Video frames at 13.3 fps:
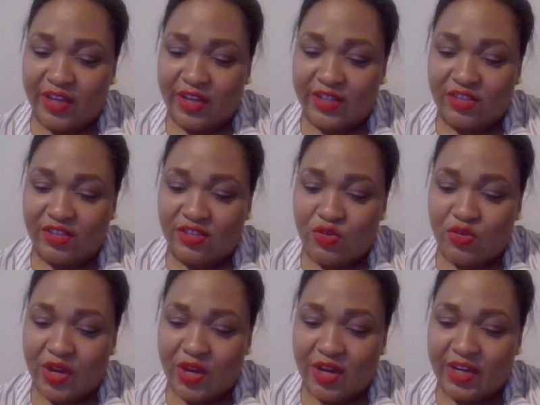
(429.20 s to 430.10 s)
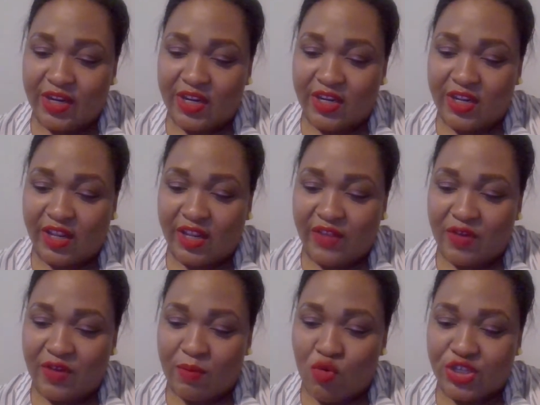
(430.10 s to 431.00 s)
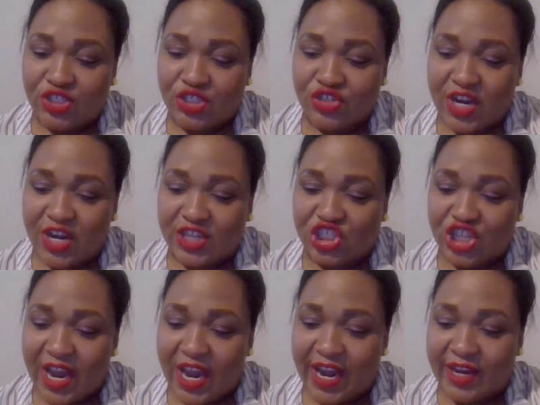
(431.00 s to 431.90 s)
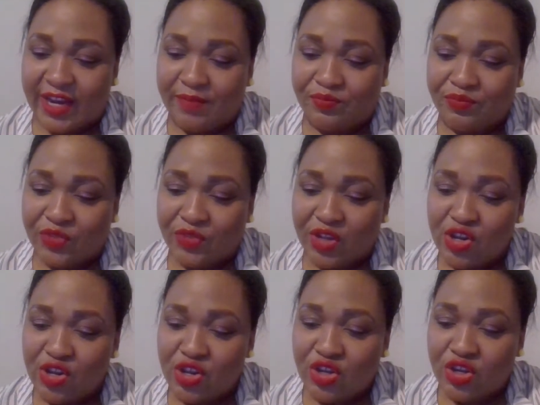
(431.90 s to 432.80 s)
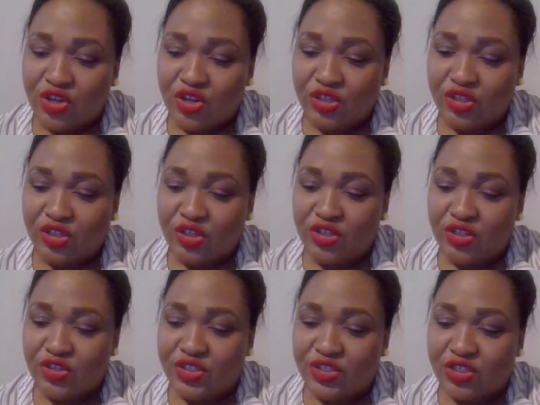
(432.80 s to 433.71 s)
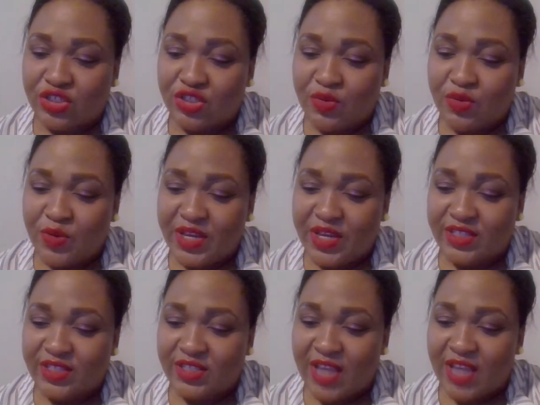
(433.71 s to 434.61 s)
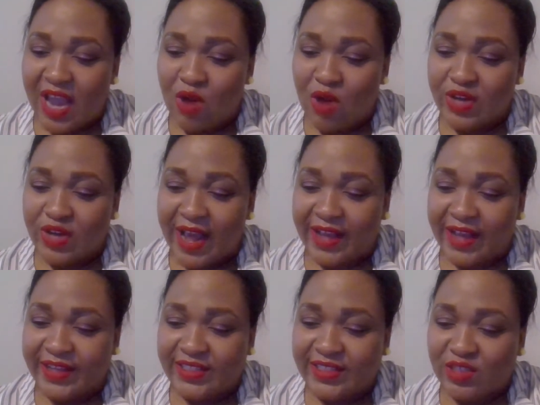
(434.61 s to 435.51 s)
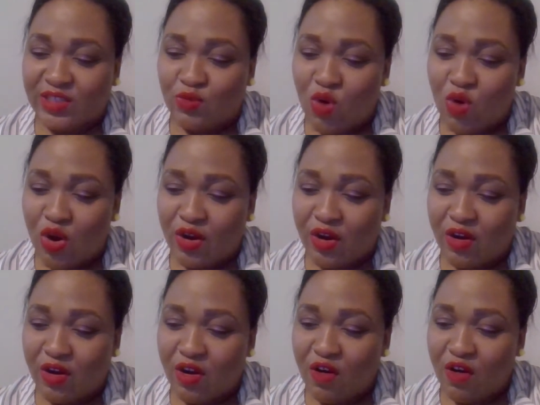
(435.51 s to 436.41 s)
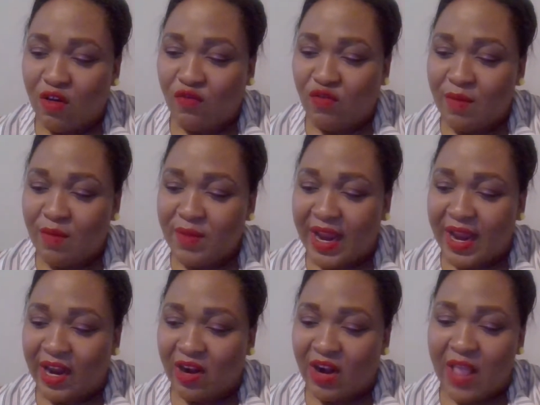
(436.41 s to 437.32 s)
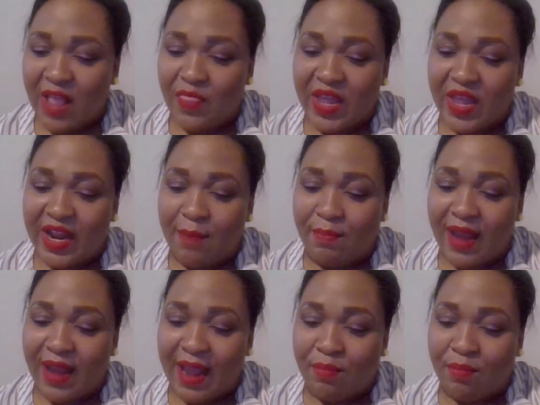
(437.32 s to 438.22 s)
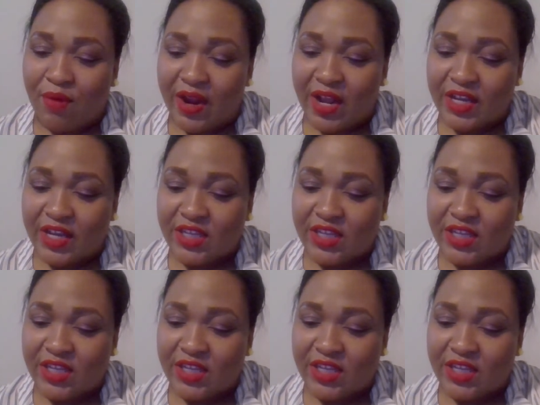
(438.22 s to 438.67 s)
quickly deliver moisture and shine. Squeeze out excess water from hair and then apply products